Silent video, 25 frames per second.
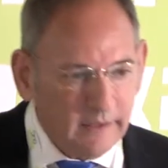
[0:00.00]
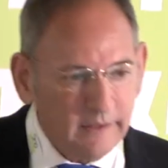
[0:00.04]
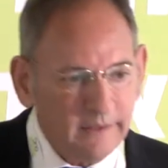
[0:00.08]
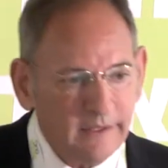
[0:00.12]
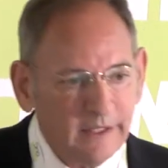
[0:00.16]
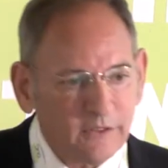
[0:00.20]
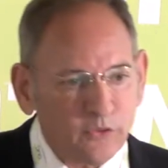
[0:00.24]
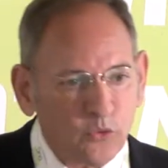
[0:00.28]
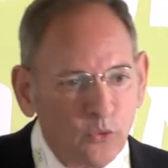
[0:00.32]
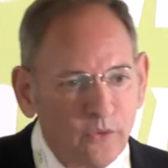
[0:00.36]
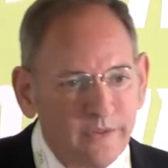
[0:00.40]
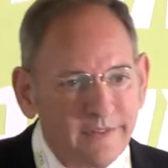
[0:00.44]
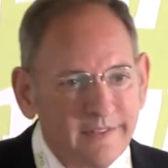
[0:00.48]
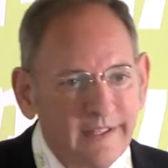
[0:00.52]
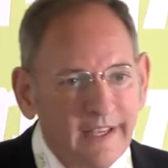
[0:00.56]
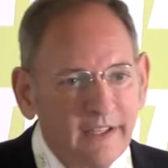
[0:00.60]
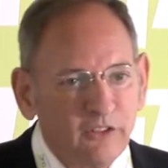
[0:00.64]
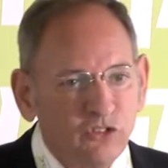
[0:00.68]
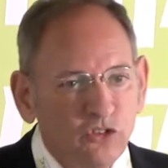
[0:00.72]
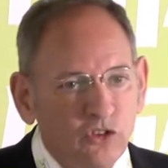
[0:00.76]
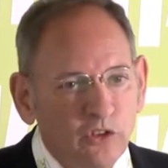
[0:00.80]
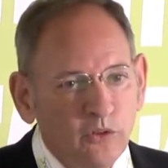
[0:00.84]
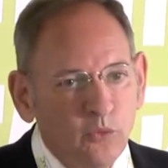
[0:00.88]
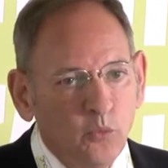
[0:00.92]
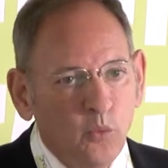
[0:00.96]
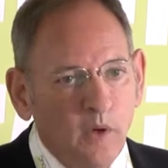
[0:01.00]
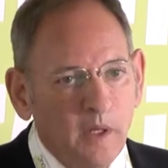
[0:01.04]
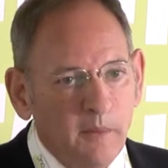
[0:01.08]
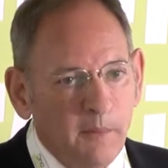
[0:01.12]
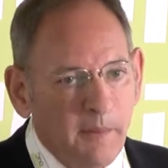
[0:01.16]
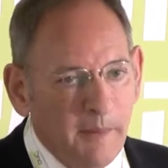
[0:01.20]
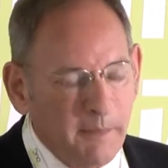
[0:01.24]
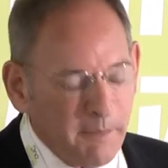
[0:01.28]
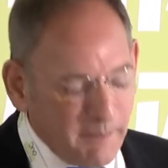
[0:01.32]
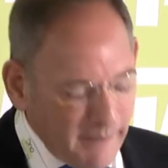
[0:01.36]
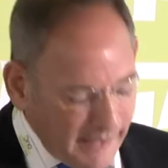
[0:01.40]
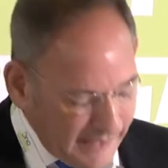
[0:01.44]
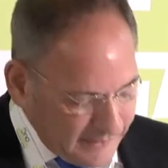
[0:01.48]
The transaction will be
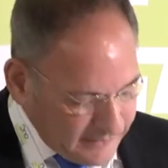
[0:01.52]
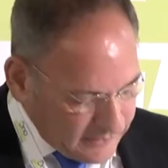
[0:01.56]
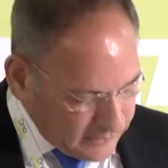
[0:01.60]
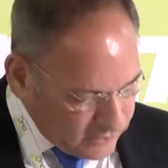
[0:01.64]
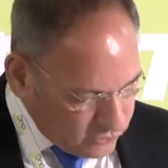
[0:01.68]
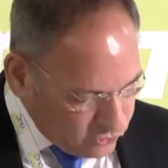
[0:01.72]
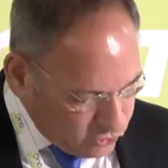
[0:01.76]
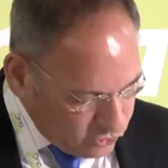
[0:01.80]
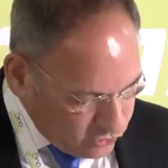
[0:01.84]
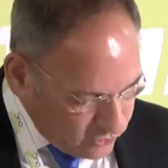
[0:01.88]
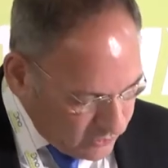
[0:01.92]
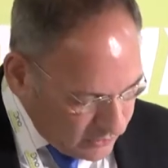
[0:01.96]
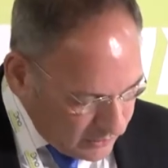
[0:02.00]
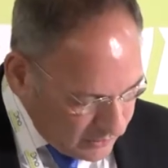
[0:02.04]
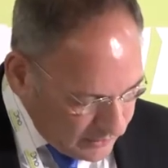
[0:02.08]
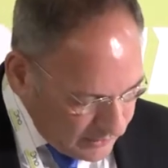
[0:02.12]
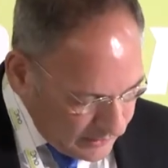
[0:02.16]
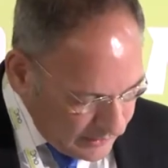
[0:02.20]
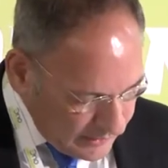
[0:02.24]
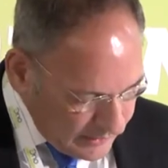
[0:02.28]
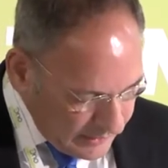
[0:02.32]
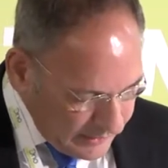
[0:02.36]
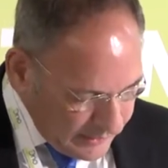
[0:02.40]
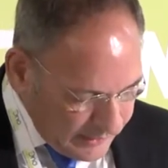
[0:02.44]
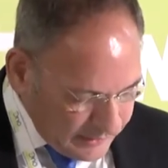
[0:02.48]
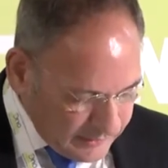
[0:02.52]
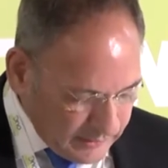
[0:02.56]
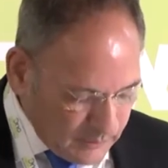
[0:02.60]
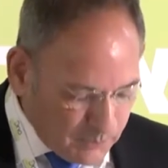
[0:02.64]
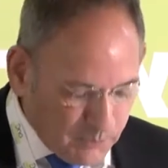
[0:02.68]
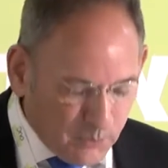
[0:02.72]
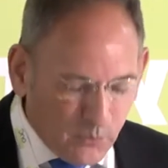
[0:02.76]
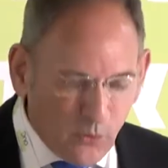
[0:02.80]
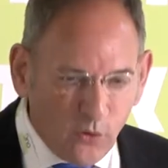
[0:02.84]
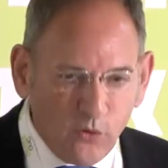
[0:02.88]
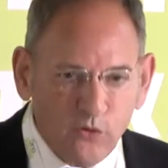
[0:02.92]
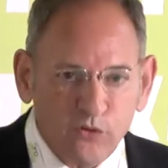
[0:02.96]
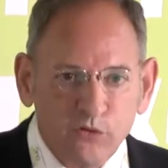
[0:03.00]
managed and
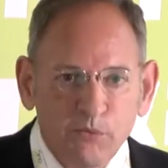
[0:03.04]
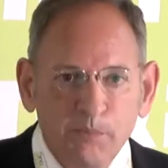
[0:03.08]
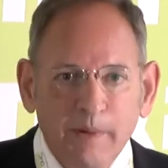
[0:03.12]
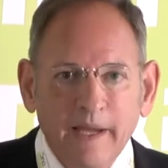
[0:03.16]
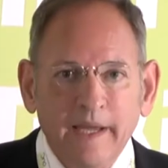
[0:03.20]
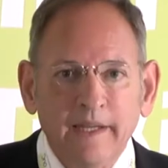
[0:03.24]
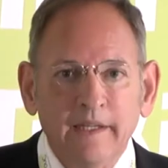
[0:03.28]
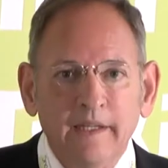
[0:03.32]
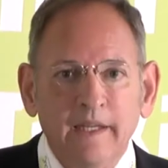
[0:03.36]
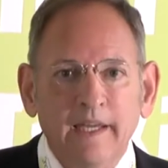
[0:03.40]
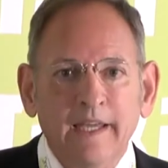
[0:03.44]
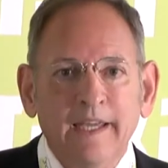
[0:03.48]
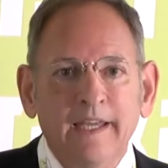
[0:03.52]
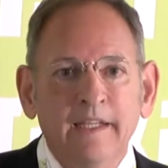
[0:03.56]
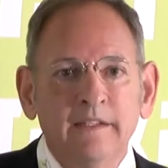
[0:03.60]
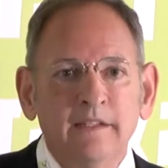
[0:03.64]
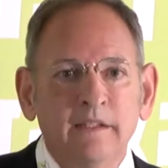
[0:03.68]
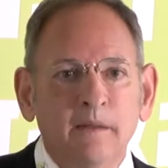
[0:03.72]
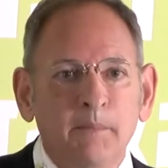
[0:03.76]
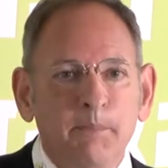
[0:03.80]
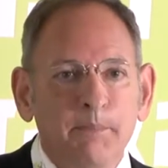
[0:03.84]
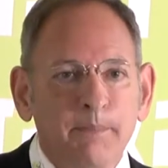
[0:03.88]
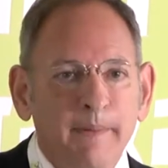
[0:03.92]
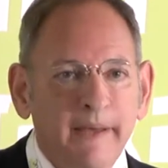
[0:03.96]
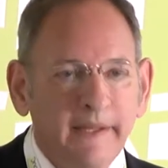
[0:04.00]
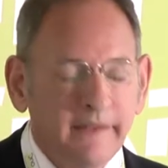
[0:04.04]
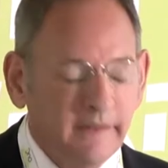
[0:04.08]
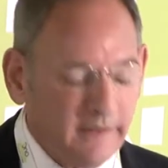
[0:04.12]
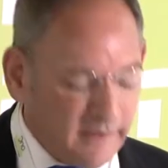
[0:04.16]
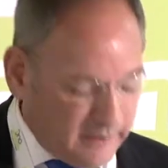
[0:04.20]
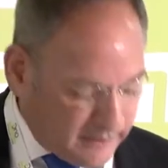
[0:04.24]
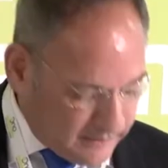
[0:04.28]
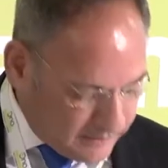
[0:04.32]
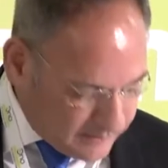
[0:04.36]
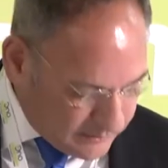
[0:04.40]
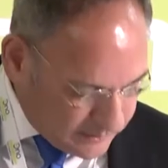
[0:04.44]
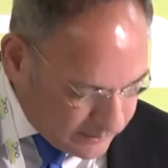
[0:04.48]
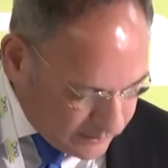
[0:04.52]
approved by
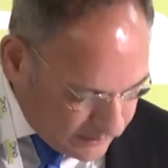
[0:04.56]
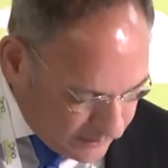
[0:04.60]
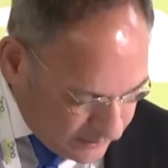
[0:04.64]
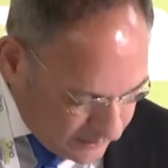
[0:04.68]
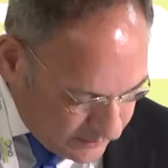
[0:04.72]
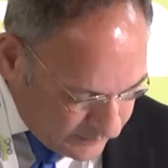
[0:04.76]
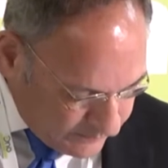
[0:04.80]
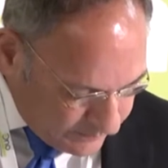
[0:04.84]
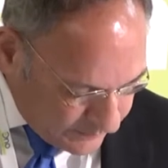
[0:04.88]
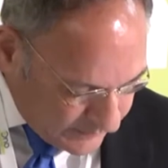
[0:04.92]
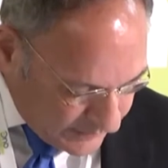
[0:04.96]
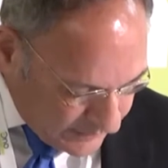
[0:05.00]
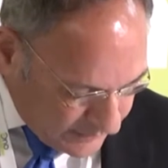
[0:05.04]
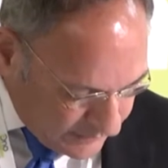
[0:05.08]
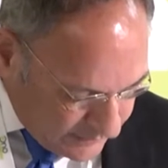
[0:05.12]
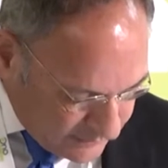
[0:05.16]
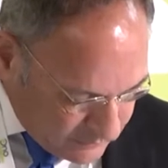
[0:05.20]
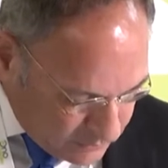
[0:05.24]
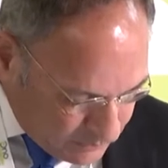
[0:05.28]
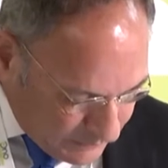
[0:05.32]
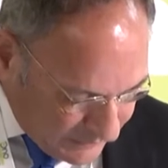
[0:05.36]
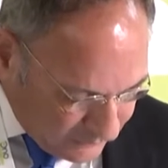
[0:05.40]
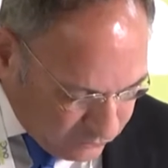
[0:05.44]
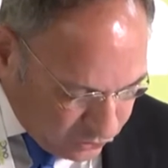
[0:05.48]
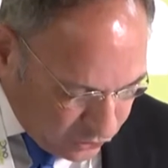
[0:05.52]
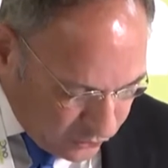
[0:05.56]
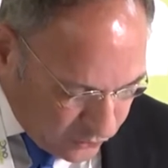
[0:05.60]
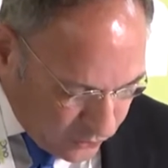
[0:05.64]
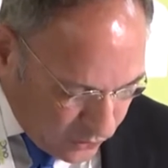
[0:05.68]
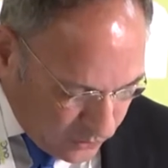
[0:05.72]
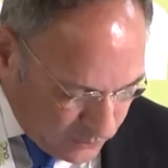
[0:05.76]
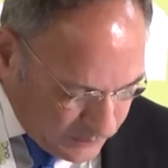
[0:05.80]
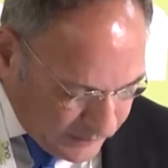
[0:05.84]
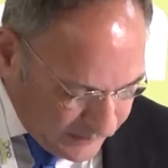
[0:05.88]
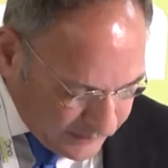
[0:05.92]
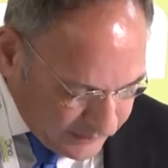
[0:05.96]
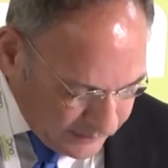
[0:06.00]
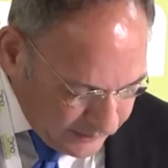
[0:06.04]
independent special
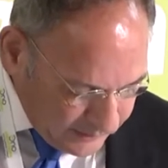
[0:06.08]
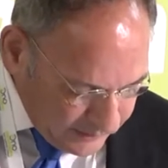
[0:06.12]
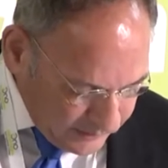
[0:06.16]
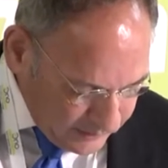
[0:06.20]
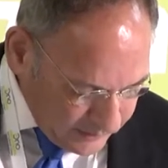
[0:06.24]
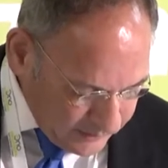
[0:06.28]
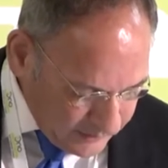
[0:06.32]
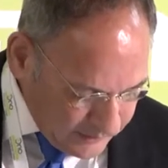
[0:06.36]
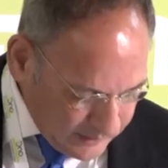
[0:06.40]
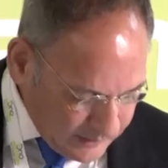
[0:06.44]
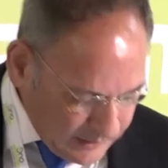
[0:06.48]
committee,